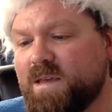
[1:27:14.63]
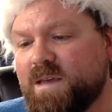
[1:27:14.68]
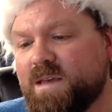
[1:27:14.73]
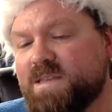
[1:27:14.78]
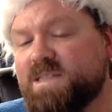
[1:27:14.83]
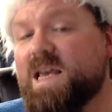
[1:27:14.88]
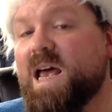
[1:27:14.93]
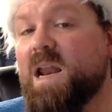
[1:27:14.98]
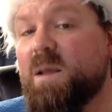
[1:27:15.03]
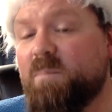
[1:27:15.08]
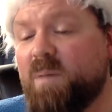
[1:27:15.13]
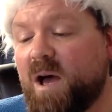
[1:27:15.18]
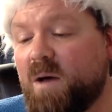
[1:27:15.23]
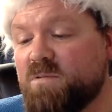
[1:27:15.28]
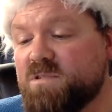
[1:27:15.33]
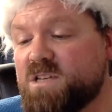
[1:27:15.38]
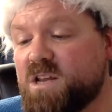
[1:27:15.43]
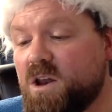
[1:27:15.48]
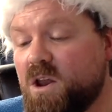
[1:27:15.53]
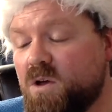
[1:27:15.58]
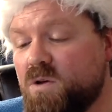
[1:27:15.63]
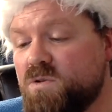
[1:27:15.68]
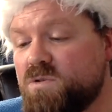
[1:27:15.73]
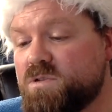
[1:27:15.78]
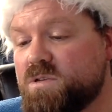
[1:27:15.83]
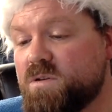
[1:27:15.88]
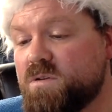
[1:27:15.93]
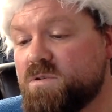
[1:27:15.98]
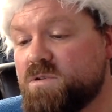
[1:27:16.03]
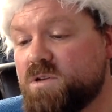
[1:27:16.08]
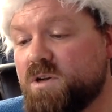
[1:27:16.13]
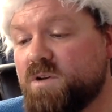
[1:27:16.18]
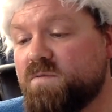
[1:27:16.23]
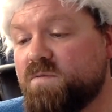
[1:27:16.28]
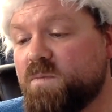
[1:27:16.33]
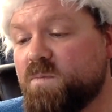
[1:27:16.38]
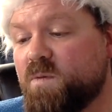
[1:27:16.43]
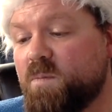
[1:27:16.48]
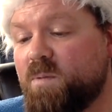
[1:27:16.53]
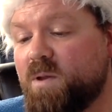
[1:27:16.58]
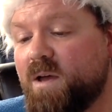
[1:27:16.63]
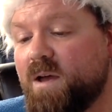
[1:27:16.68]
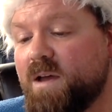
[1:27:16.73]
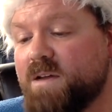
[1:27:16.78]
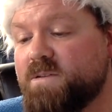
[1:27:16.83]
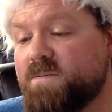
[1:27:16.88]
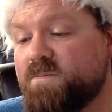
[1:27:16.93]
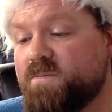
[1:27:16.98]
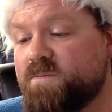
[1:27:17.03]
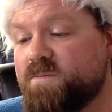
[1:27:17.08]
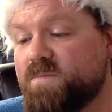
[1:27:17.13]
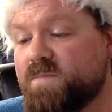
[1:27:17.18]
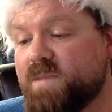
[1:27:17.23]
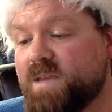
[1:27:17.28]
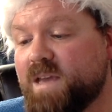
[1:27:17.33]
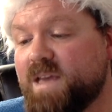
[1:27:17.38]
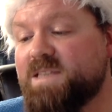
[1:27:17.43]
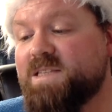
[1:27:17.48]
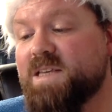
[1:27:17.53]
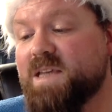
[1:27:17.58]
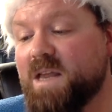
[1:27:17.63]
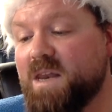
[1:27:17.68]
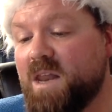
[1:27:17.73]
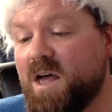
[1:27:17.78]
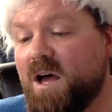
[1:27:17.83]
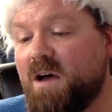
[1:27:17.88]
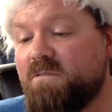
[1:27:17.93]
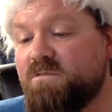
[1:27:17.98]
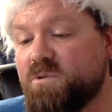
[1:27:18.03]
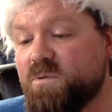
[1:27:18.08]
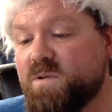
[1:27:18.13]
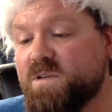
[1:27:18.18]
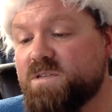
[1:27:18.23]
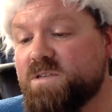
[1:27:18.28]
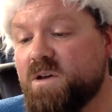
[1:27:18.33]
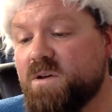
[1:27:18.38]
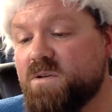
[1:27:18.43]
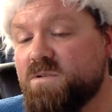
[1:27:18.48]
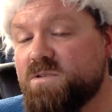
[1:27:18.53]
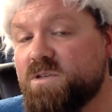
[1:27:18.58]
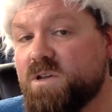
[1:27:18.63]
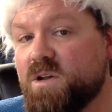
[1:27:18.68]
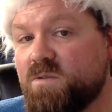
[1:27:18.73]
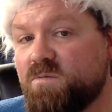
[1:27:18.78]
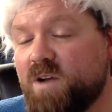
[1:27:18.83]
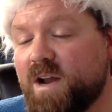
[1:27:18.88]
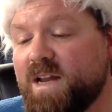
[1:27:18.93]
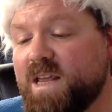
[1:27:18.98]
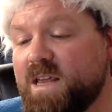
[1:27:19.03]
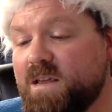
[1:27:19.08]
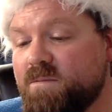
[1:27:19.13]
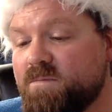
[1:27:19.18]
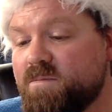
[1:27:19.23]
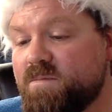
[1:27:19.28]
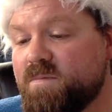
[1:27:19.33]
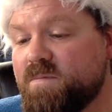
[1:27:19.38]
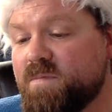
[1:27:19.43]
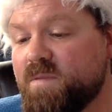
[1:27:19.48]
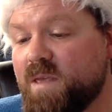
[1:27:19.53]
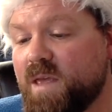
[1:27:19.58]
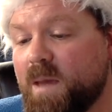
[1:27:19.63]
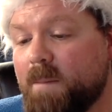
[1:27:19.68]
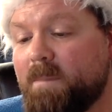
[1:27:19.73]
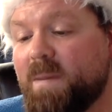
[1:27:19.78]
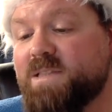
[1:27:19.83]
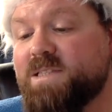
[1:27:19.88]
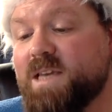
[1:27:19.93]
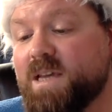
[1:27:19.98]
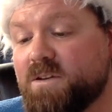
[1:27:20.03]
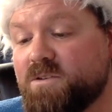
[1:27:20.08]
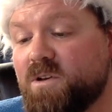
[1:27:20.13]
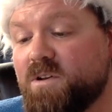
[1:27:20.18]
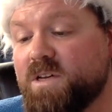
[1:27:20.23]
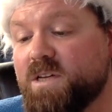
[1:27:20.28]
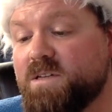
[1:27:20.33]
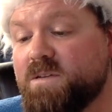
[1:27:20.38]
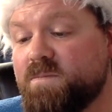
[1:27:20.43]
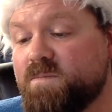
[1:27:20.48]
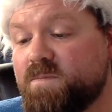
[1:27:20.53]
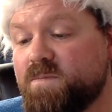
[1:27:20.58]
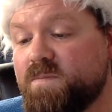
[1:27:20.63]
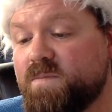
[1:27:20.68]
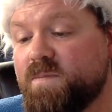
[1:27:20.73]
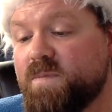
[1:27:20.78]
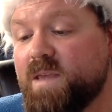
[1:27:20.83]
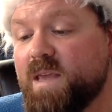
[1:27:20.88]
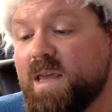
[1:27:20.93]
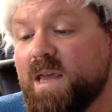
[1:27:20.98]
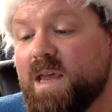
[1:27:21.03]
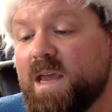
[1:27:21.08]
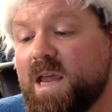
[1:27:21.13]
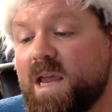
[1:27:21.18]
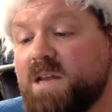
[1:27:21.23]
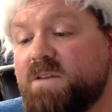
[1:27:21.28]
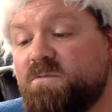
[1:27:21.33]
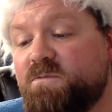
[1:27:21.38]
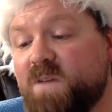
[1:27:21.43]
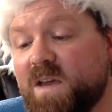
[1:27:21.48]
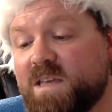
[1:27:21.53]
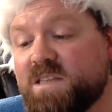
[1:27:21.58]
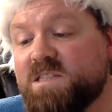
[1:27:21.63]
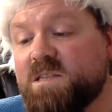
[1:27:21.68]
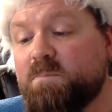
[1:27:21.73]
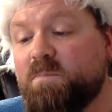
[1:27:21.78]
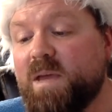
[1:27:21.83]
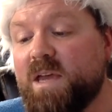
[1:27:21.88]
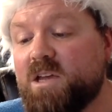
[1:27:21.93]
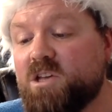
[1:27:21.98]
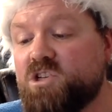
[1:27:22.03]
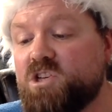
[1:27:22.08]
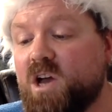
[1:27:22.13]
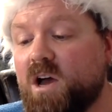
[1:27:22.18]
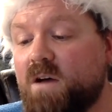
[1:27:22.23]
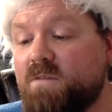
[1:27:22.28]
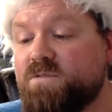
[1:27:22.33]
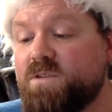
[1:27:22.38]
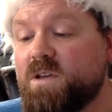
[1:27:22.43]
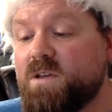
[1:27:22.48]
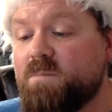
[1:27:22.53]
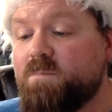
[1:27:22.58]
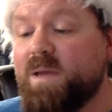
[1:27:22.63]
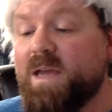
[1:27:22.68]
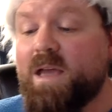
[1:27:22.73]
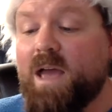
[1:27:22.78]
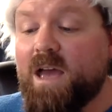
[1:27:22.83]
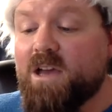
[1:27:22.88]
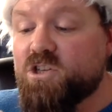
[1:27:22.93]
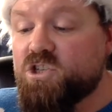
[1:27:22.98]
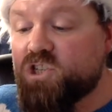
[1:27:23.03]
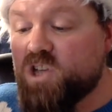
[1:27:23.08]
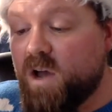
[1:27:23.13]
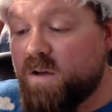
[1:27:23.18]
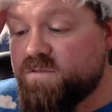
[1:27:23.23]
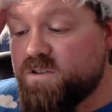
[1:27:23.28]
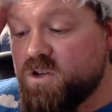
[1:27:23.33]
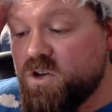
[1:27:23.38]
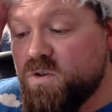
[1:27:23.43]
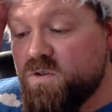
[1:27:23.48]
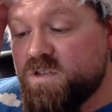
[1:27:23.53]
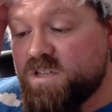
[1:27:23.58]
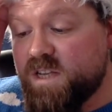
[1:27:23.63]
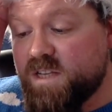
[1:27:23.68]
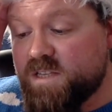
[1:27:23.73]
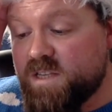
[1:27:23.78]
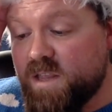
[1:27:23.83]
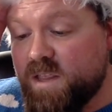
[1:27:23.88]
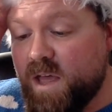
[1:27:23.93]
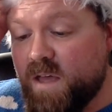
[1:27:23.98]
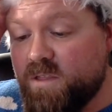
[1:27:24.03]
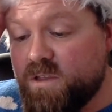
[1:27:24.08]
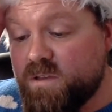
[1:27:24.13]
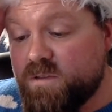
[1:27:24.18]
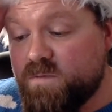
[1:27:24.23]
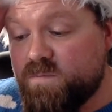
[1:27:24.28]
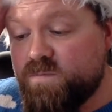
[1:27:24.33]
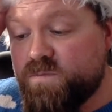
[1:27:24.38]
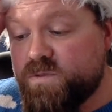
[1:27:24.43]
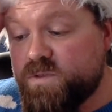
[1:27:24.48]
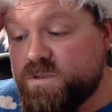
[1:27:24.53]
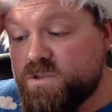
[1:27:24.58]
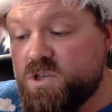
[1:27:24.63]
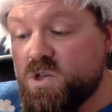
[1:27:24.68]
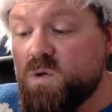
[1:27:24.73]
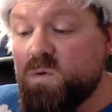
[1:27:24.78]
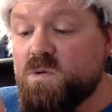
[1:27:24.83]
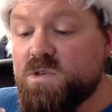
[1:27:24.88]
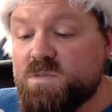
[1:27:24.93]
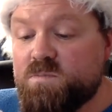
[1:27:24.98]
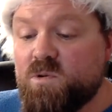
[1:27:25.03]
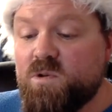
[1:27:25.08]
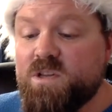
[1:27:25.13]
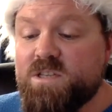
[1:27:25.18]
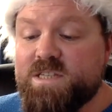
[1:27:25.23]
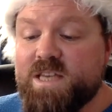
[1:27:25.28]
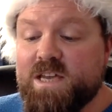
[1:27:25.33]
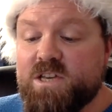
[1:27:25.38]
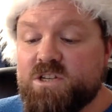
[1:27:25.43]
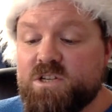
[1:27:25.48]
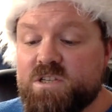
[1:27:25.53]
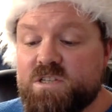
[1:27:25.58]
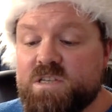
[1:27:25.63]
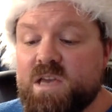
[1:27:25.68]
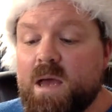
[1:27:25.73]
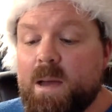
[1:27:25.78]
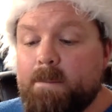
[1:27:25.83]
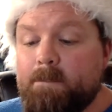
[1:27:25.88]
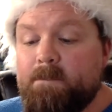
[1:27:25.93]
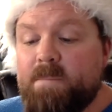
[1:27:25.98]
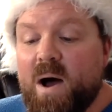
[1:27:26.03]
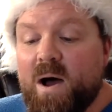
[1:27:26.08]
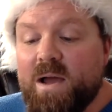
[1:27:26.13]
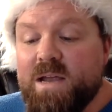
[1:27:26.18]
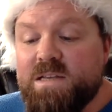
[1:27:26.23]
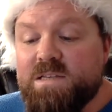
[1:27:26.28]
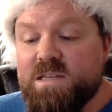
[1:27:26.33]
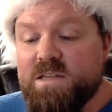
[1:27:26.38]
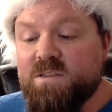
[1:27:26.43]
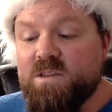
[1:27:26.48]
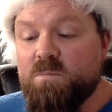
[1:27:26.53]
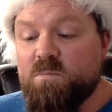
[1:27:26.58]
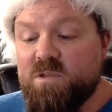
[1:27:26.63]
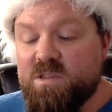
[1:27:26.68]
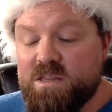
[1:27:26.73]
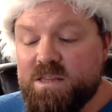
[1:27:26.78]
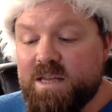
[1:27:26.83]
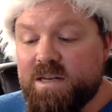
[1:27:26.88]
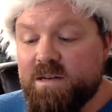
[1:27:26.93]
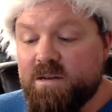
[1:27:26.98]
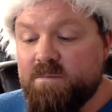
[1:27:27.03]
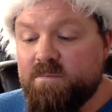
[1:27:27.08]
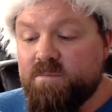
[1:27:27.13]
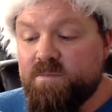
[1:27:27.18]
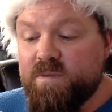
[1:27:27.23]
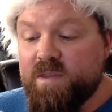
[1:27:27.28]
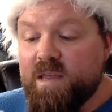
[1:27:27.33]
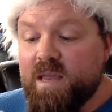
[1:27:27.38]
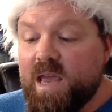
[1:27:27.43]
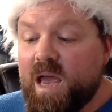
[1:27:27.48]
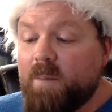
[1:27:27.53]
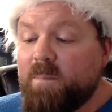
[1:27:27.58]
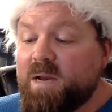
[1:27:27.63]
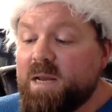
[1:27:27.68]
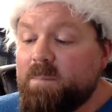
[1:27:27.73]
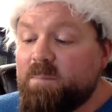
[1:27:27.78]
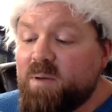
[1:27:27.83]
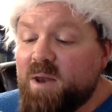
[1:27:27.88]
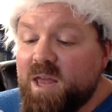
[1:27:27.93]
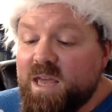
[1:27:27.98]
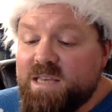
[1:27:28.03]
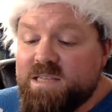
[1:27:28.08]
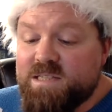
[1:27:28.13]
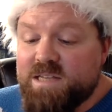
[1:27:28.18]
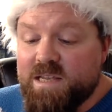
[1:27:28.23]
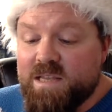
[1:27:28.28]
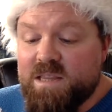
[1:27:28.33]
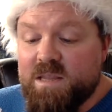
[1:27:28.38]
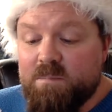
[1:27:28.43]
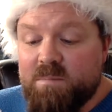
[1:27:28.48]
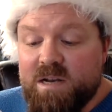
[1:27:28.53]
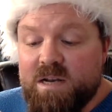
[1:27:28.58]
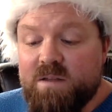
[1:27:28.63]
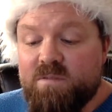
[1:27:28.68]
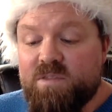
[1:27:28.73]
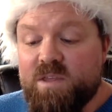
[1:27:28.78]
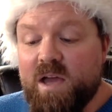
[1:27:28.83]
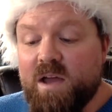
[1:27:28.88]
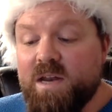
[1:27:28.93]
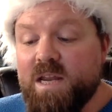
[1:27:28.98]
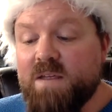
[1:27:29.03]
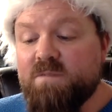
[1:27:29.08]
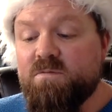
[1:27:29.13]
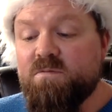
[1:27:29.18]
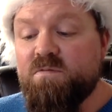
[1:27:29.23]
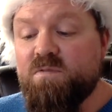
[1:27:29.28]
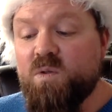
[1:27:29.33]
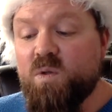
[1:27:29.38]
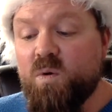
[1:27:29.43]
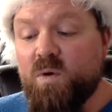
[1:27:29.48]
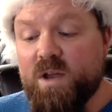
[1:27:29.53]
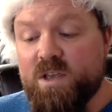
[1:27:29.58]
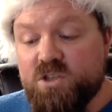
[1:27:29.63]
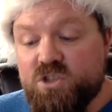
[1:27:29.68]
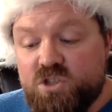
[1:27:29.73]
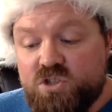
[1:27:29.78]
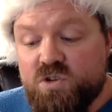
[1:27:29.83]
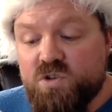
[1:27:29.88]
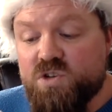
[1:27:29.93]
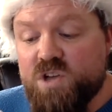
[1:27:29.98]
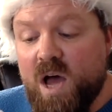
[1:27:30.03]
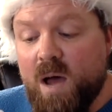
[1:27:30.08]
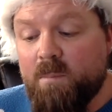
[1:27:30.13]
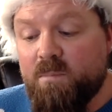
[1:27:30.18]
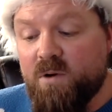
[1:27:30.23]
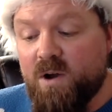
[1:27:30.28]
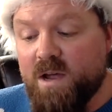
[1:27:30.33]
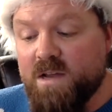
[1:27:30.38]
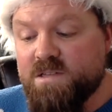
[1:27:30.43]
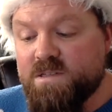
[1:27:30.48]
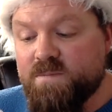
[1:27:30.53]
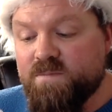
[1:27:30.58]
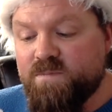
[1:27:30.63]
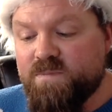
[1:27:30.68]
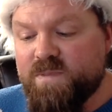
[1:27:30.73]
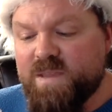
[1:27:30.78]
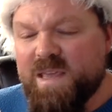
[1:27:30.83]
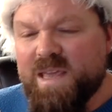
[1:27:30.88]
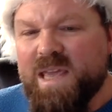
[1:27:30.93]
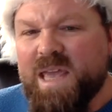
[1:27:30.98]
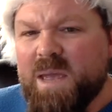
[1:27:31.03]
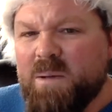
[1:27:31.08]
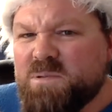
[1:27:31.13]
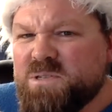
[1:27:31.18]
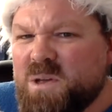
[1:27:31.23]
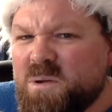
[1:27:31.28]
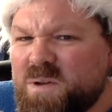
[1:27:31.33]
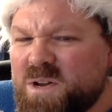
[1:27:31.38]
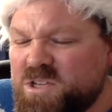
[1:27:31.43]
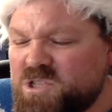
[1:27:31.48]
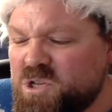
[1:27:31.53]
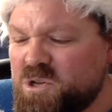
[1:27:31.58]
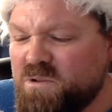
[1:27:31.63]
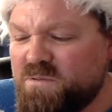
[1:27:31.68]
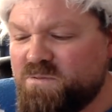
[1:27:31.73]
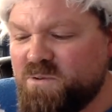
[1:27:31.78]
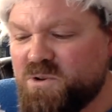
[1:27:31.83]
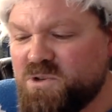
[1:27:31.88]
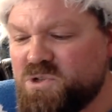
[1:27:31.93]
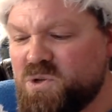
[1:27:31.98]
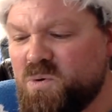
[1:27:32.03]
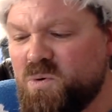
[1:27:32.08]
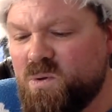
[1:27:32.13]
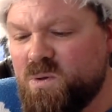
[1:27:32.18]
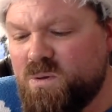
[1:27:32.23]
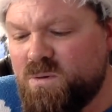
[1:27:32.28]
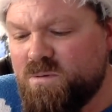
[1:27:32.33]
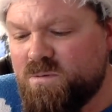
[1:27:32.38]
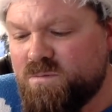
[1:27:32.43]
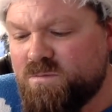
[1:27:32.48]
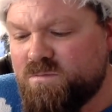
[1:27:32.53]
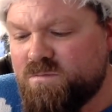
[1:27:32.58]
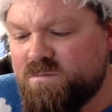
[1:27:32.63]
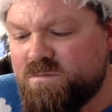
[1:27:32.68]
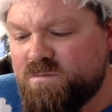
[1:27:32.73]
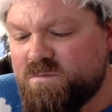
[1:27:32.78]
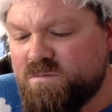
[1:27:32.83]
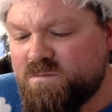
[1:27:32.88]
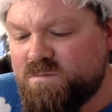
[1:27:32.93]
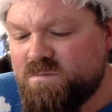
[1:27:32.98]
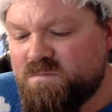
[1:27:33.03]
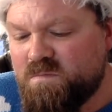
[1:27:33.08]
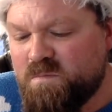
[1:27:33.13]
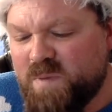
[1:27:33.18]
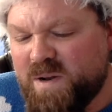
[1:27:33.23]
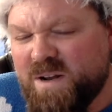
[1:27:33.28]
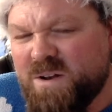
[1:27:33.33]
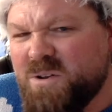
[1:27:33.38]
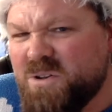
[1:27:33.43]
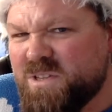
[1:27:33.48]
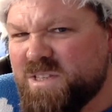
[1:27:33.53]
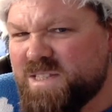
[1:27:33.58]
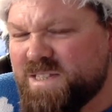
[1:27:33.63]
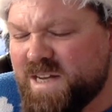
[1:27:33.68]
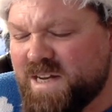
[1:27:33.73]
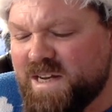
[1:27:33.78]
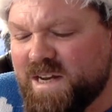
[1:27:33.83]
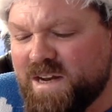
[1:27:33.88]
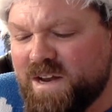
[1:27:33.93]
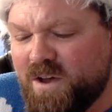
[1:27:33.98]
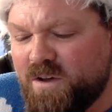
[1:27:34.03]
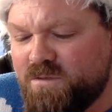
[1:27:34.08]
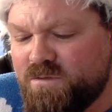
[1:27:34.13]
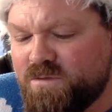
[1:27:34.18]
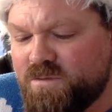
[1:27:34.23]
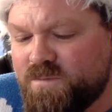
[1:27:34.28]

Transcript: "Salad bar was closed," Donovan replied, hissing a laugh through his nose. "Ready?" Batik nodded. He'd fixed the pickaxe shaft loosely to the other two smaller sections, binding them with linen, and when he placed it in the middle of the uneven floor, it stood upright. It was only 2 foot tall, but it looked steady enough.